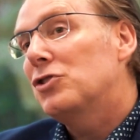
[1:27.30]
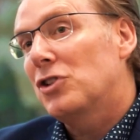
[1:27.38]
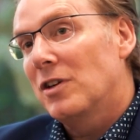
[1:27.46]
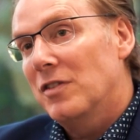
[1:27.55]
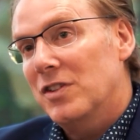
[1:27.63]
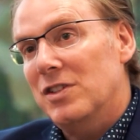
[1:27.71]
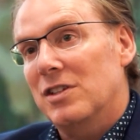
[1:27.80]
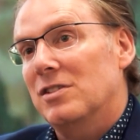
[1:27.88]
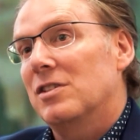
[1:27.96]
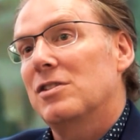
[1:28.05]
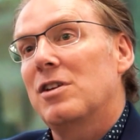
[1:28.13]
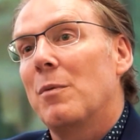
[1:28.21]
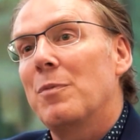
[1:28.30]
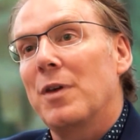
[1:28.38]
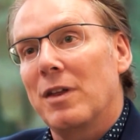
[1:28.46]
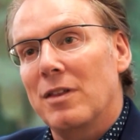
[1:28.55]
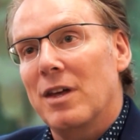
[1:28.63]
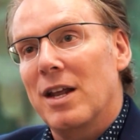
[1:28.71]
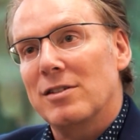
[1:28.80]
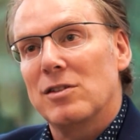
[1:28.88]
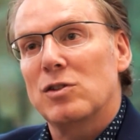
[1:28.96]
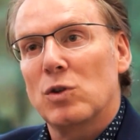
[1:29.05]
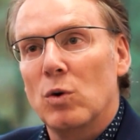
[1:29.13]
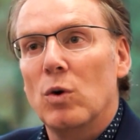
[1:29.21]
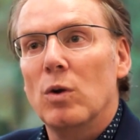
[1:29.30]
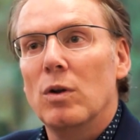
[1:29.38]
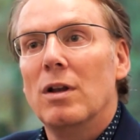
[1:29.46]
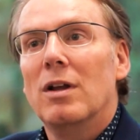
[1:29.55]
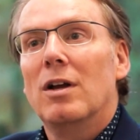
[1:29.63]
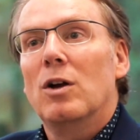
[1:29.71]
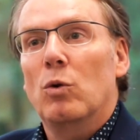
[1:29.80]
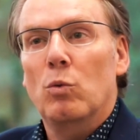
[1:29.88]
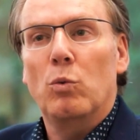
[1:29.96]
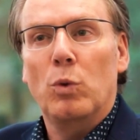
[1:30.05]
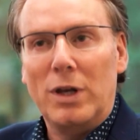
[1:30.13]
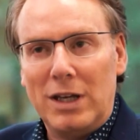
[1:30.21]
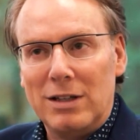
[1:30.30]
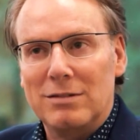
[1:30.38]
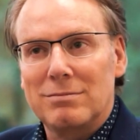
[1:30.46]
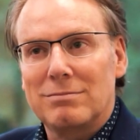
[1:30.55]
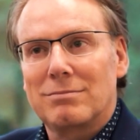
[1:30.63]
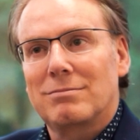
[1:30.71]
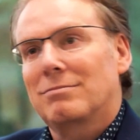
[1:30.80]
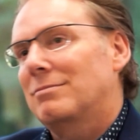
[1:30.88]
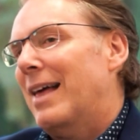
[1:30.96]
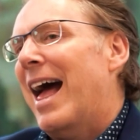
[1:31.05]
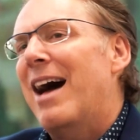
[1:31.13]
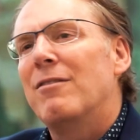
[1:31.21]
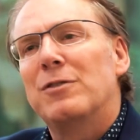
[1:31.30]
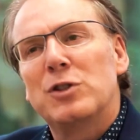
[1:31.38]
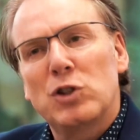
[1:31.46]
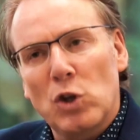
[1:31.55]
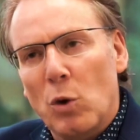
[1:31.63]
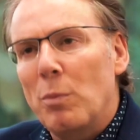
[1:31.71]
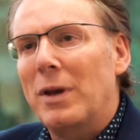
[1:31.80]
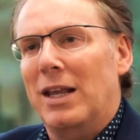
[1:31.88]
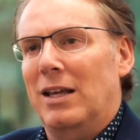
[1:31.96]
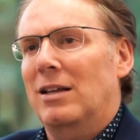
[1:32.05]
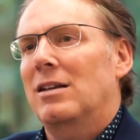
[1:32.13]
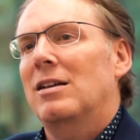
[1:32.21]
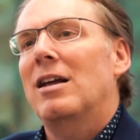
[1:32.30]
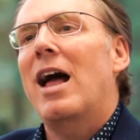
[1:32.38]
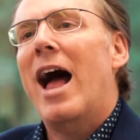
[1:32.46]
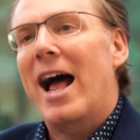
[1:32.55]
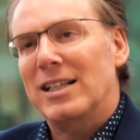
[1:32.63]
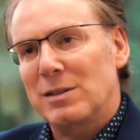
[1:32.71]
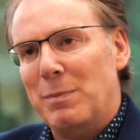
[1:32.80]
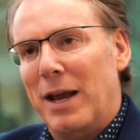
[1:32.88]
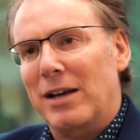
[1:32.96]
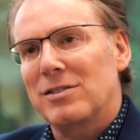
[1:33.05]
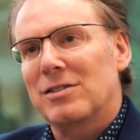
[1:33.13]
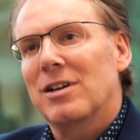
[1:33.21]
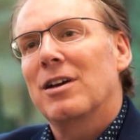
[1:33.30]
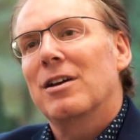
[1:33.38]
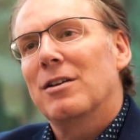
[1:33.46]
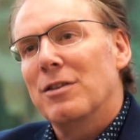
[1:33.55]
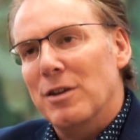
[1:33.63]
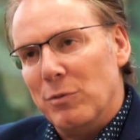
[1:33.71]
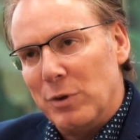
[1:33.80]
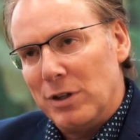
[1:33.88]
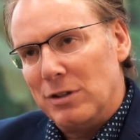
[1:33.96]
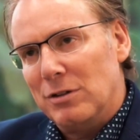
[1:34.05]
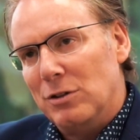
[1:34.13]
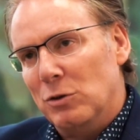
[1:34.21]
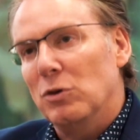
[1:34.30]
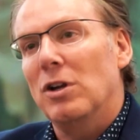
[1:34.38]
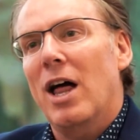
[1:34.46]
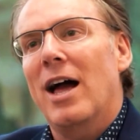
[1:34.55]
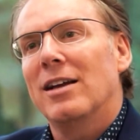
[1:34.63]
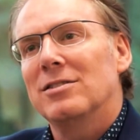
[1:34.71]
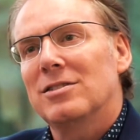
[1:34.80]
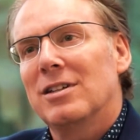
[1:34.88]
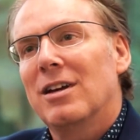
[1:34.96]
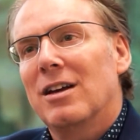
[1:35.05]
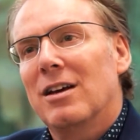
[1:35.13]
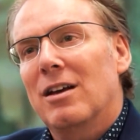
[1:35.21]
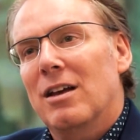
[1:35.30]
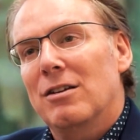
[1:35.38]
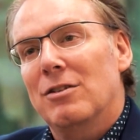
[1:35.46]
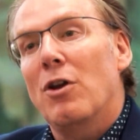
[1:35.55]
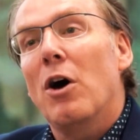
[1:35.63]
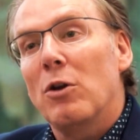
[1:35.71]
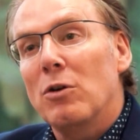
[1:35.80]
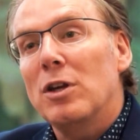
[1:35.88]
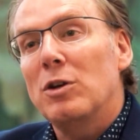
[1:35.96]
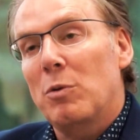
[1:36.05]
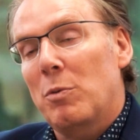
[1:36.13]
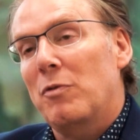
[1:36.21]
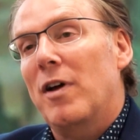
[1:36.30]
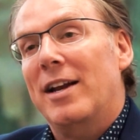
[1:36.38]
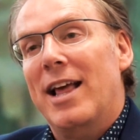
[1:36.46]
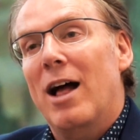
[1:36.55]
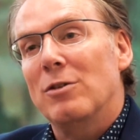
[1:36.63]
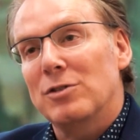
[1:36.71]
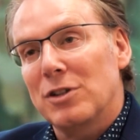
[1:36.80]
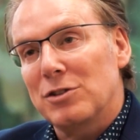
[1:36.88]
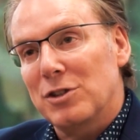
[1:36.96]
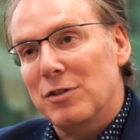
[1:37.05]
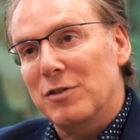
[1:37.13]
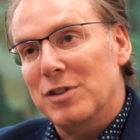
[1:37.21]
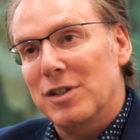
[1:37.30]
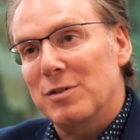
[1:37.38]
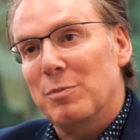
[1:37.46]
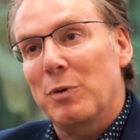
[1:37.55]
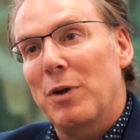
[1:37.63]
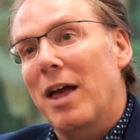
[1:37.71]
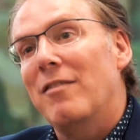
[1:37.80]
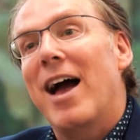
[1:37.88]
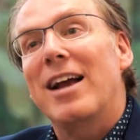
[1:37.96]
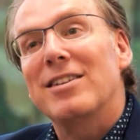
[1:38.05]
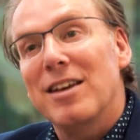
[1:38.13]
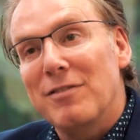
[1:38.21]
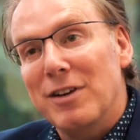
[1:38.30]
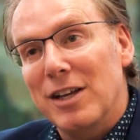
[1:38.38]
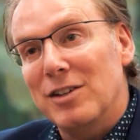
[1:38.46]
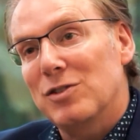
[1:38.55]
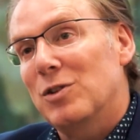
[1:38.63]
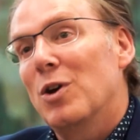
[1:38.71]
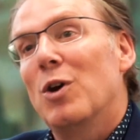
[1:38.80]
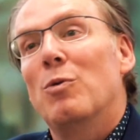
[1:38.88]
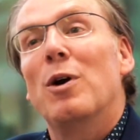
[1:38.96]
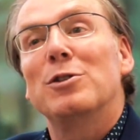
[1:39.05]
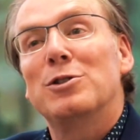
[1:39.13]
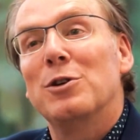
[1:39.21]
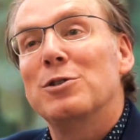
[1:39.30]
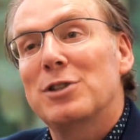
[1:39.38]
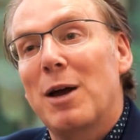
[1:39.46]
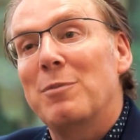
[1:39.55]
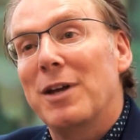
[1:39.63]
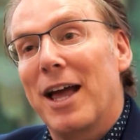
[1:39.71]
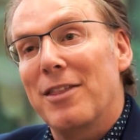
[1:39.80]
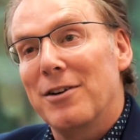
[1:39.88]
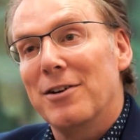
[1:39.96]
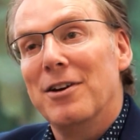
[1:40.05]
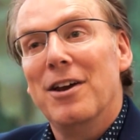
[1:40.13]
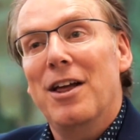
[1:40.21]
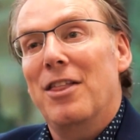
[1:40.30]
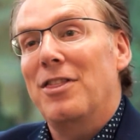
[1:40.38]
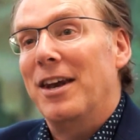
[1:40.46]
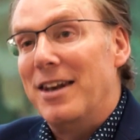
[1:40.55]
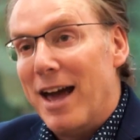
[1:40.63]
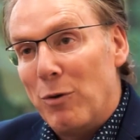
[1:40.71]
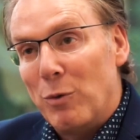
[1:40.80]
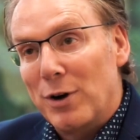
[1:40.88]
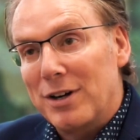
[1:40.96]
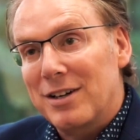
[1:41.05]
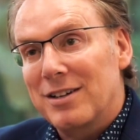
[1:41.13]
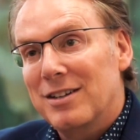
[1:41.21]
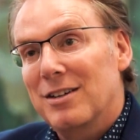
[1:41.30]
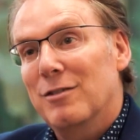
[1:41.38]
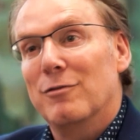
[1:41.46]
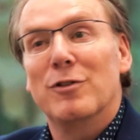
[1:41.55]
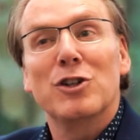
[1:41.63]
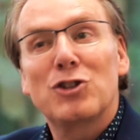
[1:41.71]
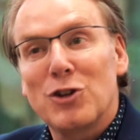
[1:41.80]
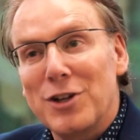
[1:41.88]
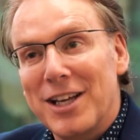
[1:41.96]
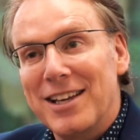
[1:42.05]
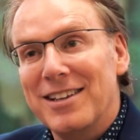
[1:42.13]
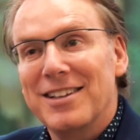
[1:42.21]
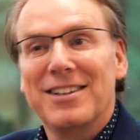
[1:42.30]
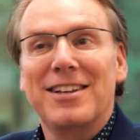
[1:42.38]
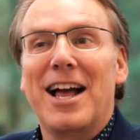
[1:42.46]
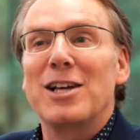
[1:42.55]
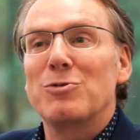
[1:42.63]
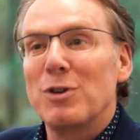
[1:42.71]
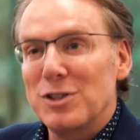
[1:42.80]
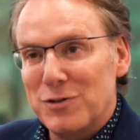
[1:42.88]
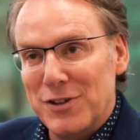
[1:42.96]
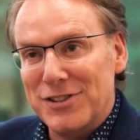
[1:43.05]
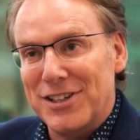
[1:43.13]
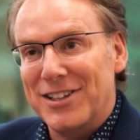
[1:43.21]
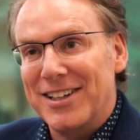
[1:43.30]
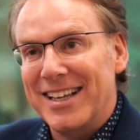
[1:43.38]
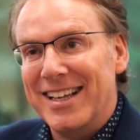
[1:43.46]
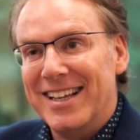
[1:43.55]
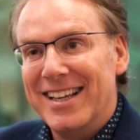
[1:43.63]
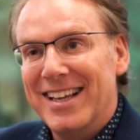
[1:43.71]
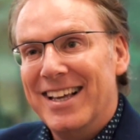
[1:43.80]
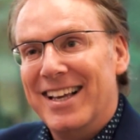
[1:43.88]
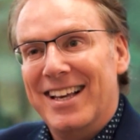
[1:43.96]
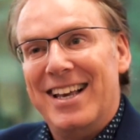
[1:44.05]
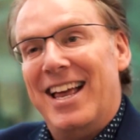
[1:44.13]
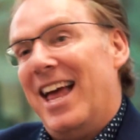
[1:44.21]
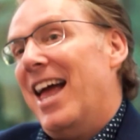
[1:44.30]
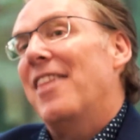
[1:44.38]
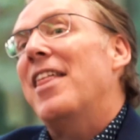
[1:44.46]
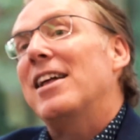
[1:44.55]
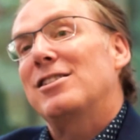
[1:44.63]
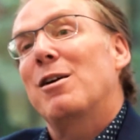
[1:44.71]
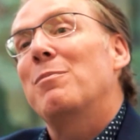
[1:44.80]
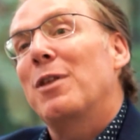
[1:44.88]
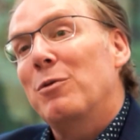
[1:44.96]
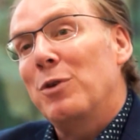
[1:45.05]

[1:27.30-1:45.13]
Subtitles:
services is something that as a school, we have so many aspects that we utilize. Not only do we provide counseling services, but we have activities where our students come together, they network virtually as well as physically. And that's something